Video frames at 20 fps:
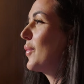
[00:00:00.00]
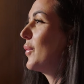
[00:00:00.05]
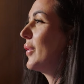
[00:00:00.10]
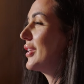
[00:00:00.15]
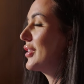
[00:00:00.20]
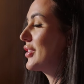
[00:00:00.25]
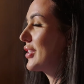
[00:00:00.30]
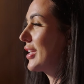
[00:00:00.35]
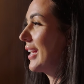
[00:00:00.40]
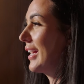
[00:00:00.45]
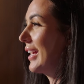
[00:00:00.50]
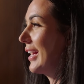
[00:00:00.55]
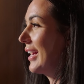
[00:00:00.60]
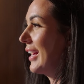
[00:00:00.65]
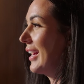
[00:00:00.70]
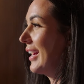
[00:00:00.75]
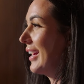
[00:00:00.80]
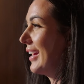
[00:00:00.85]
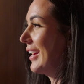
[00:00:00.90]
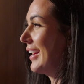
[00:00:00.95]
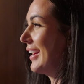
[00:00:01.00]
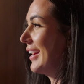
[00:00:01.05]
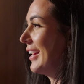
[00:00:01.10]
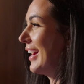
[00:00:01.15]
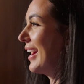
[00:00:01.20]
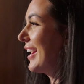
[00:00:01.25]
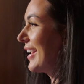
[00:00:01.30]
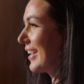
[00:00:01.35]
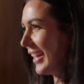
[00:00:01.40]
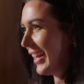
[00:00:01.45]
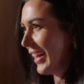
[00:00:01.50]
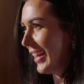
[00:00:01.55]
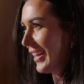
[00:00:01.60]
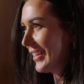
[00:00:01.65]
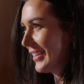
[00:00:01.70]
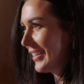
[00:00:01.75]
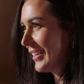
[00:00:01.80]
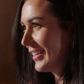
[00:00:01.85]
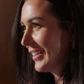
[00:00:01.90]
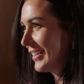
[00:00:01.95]
Which I get.
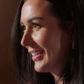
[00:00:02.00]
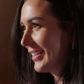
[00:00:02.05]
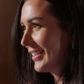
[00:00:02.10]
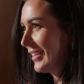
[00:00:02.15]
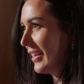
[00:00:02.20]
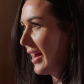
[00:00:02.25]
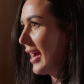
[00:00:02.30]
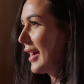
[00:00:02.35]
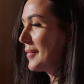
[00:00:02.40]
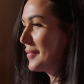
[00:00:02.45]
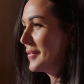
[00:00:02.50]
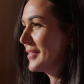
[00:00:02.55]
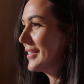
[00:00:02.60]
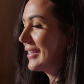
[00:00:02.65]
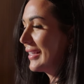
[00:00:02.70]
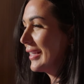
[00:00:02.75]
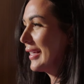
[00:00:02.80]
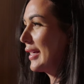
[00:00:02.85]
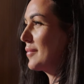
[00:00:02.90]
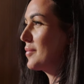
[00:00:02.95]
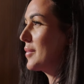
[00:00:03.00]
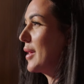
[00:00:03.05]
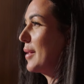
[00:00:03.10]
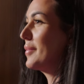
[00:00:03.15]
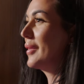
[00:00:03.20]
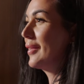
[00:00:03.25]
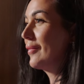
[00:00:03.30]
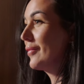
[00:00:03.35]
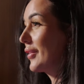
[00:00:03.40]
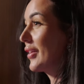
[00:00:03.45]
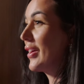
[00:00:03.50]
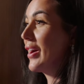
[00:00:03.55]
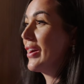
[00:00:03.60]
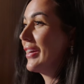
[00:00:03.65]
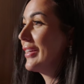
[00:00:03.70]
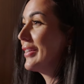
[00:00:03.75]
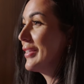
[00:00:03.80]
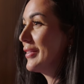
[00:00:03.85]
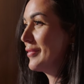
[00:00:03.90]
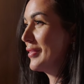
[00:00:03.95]
Mm-hmm. I'm sitting here prepping for our
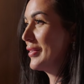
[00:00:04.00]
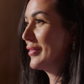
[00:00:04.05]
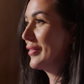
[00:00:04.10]
interview